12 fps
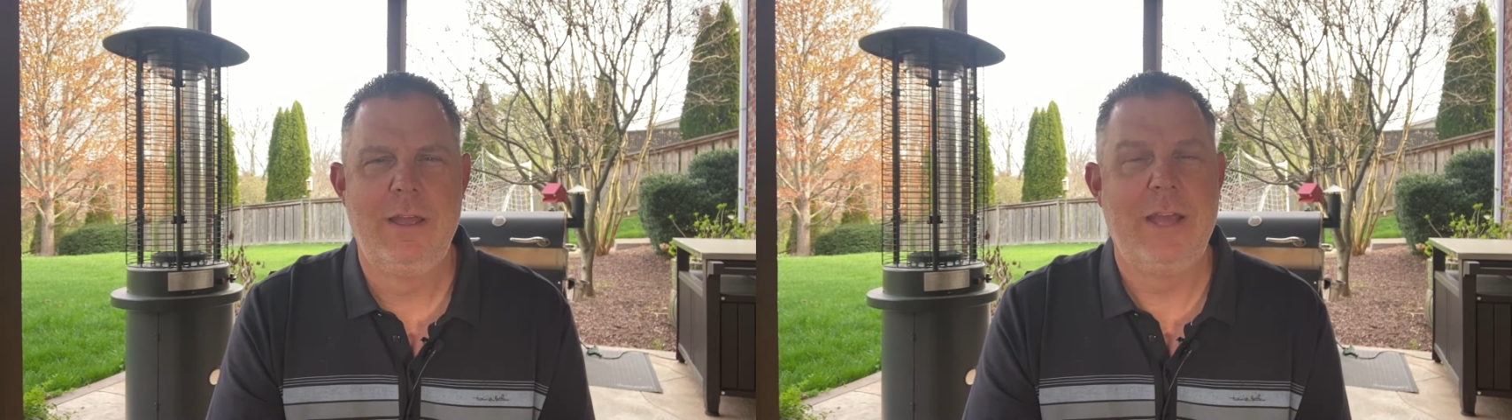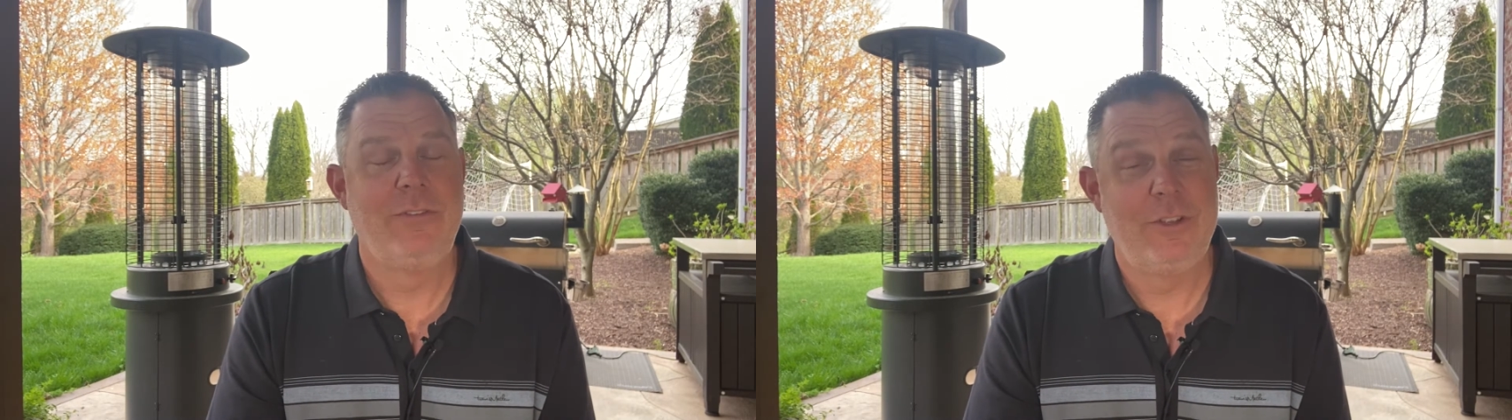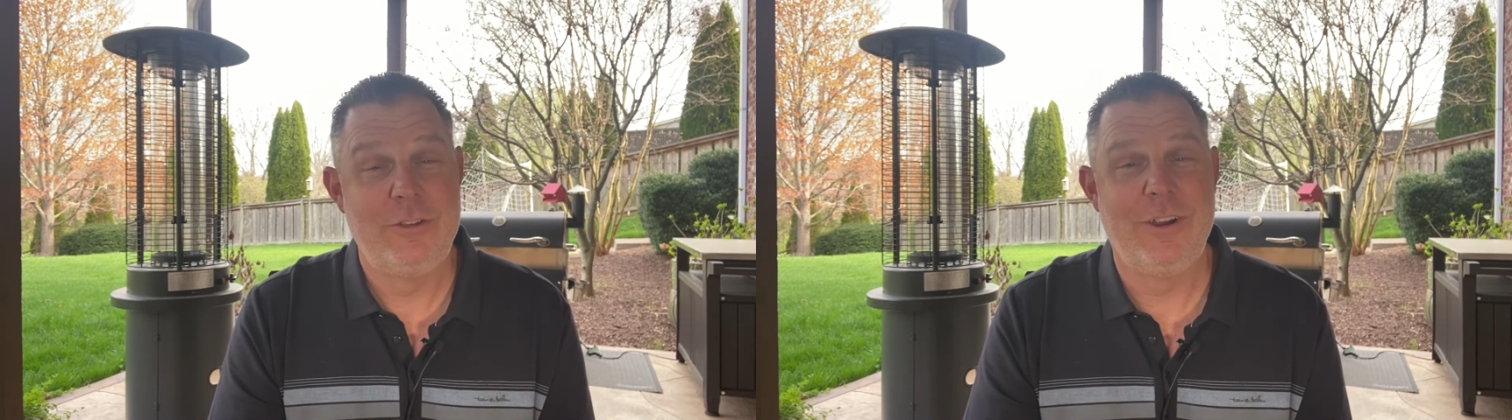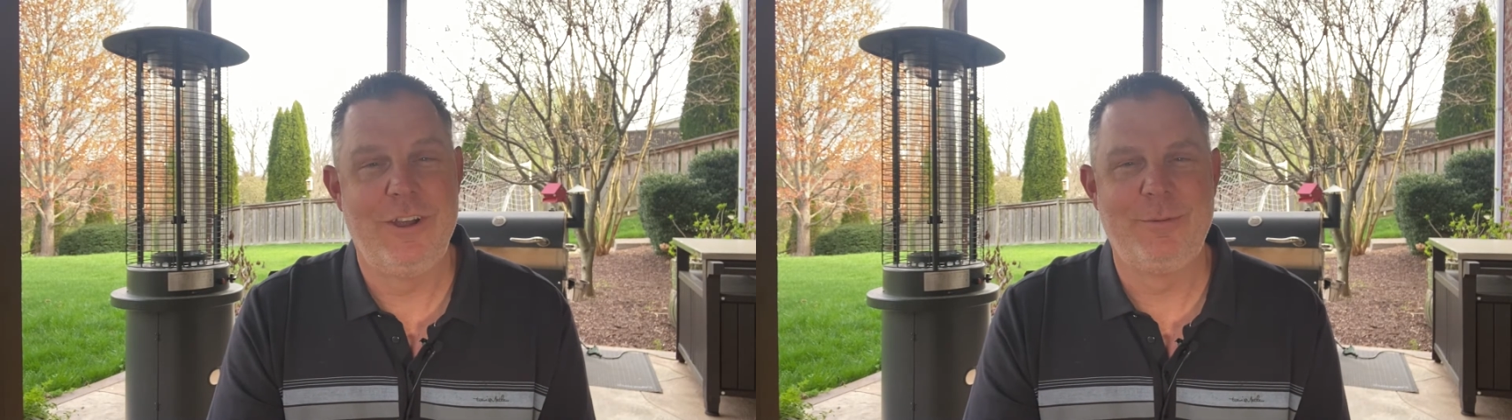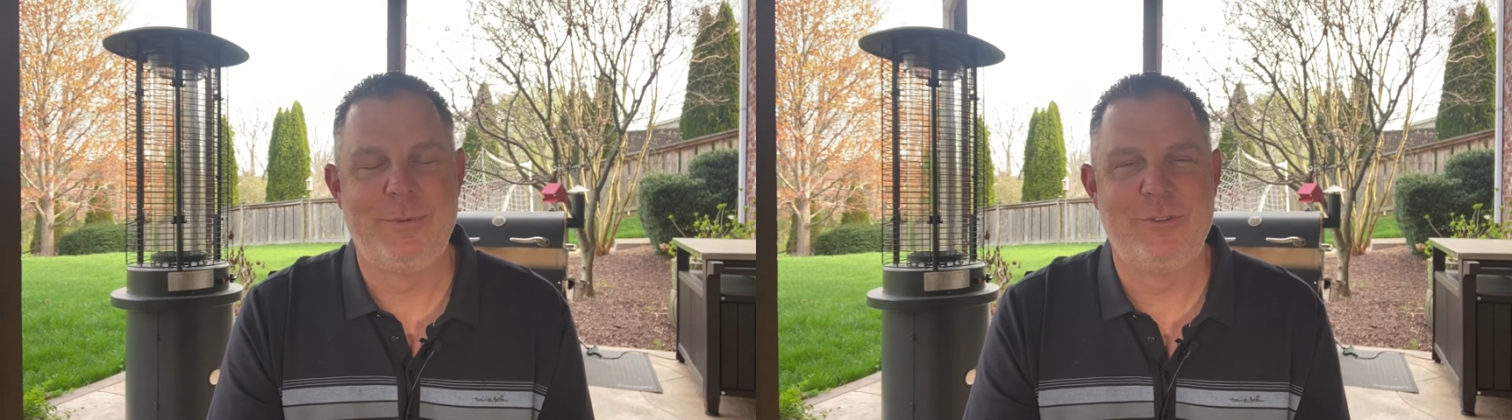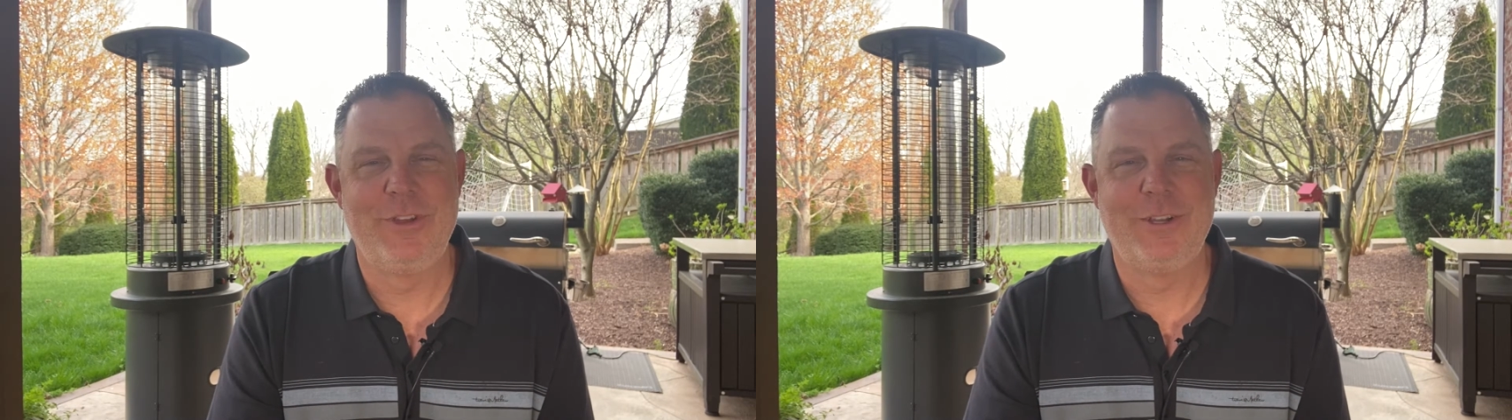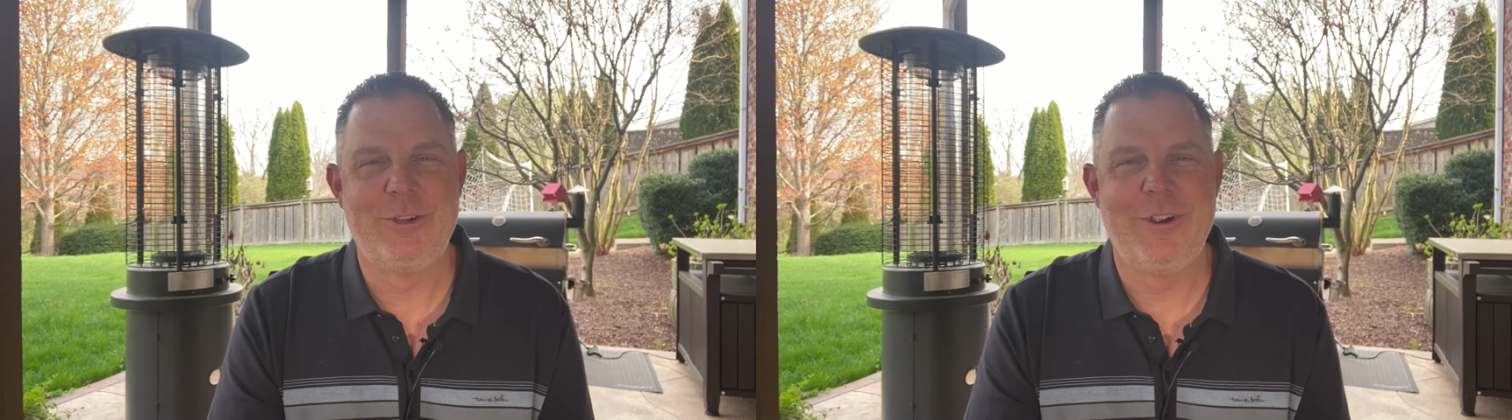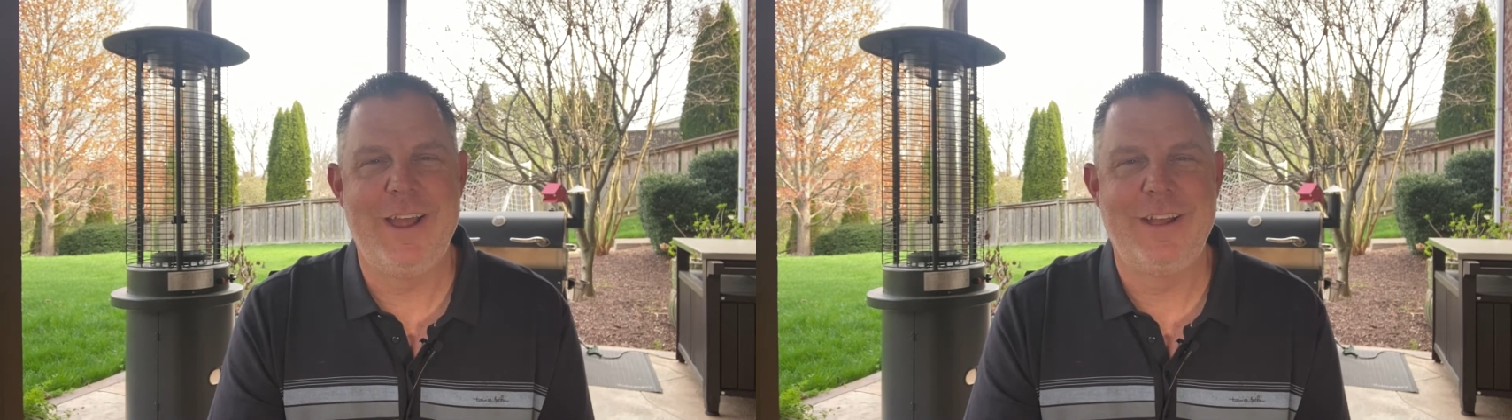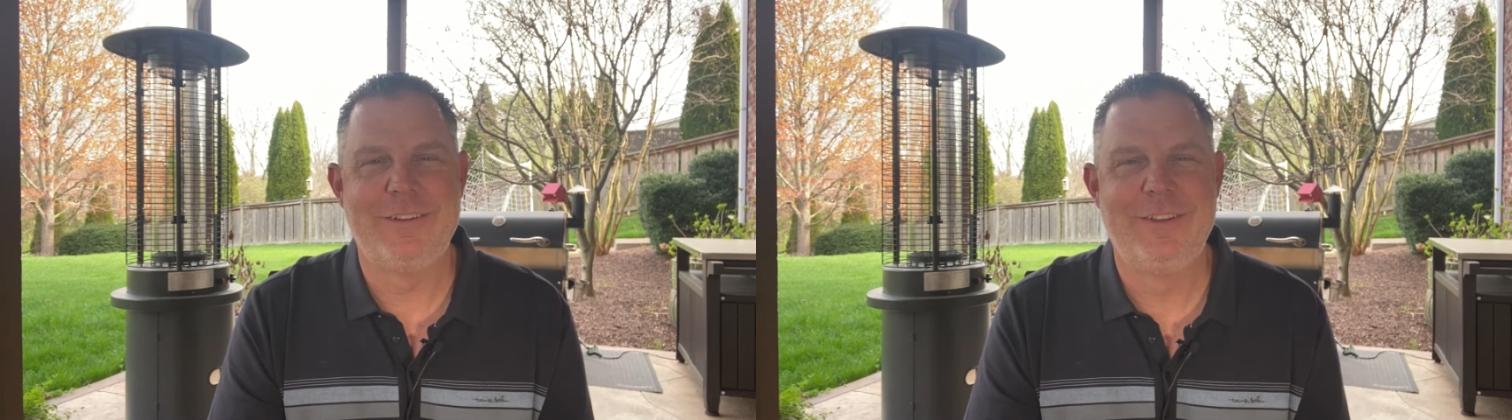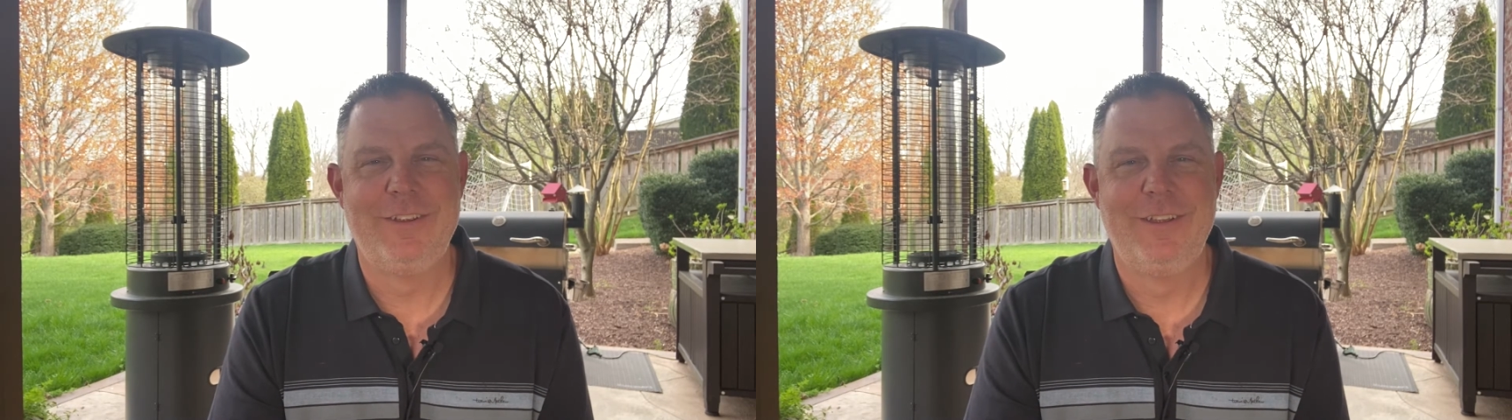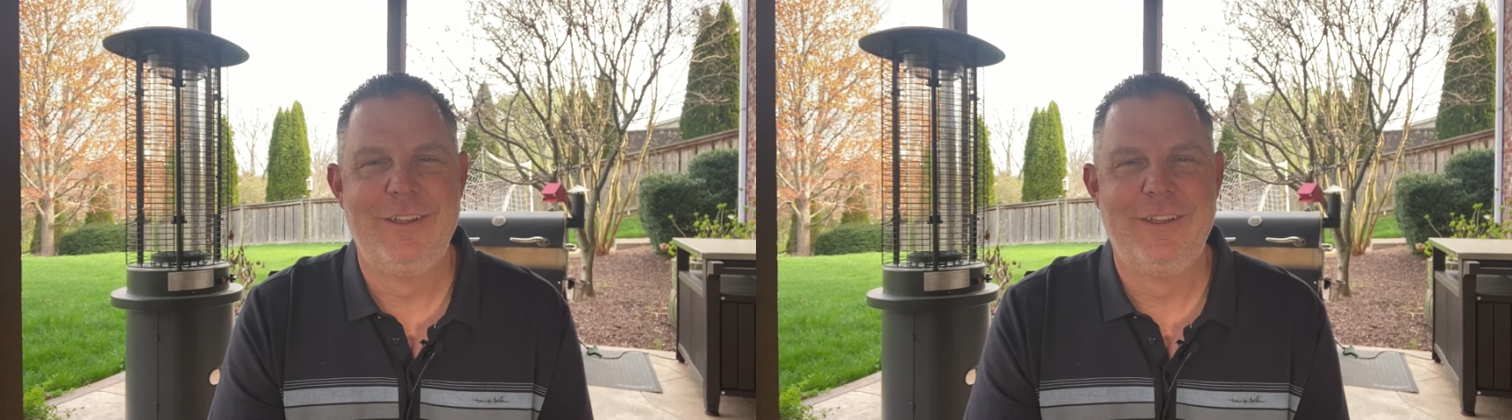I said, you're 100% correct.